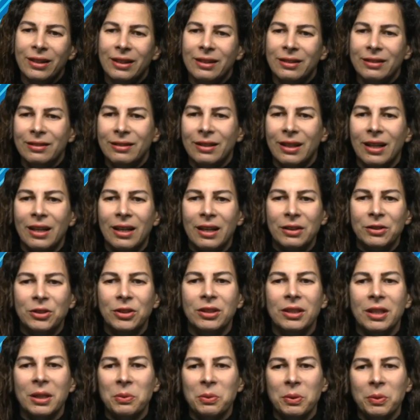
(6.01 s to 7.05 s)
and
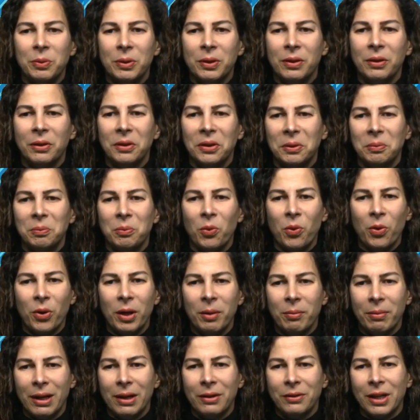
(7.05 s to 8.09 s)
today we will learn more
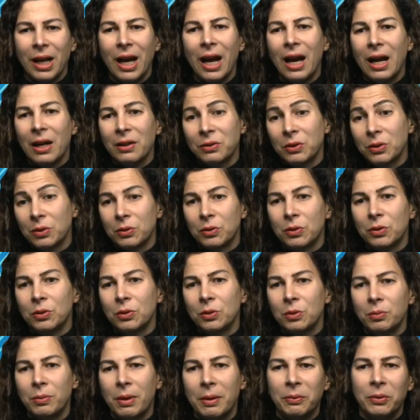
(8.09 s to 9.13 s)
about how to
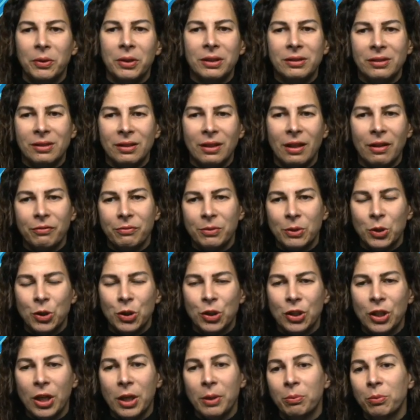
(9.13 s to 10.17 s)
do memories in
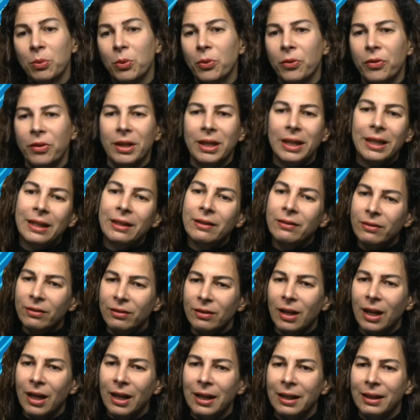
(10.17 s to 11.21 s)
FPGA, both
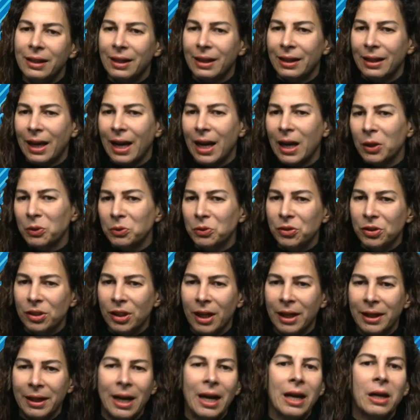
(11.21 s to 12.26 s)
inside and
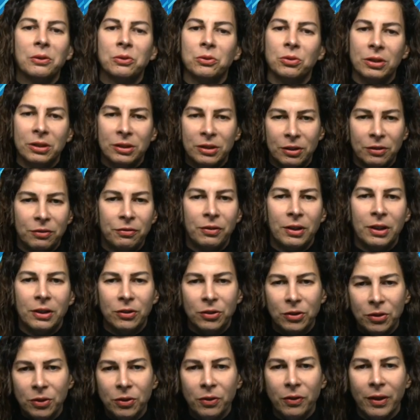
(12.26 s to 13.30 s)
outside, how to
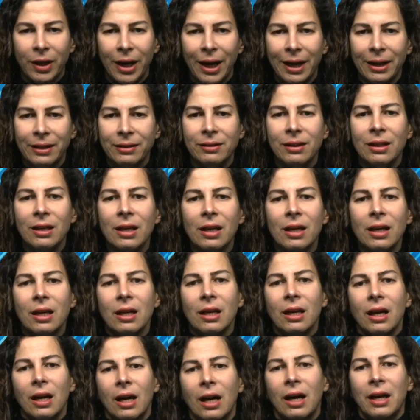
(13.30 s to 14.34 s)
interface to
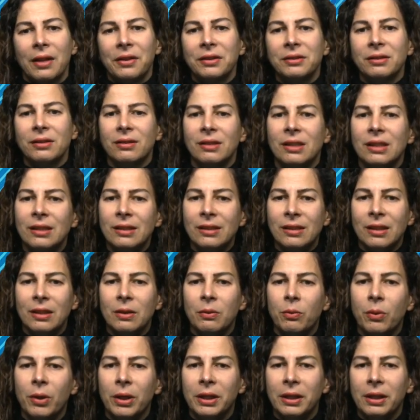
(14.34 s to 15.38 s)
that. This is
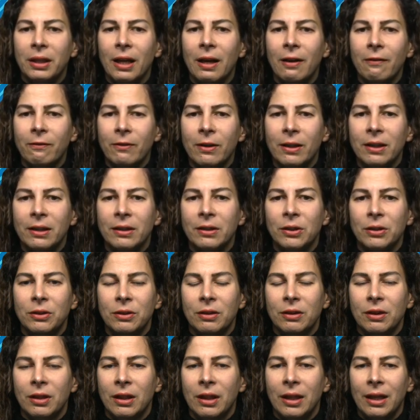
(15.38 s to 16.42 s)
EC 111
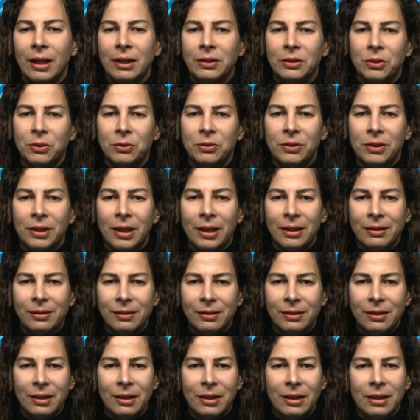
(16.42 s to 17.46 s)
at
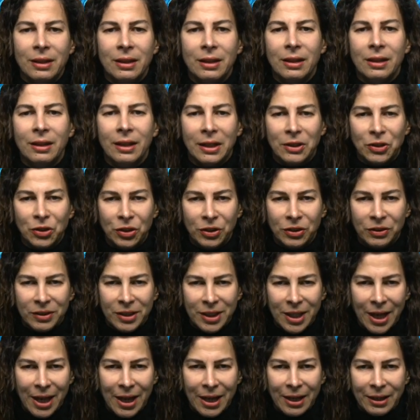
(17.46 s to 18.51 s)
UCSD, Lecture
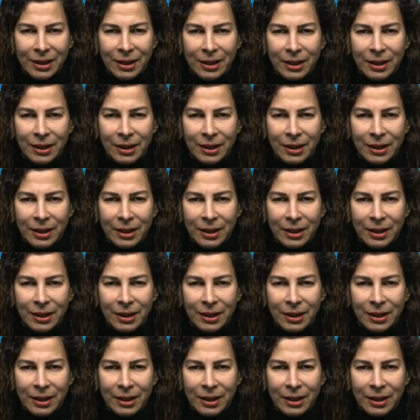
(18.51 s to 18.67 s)
10.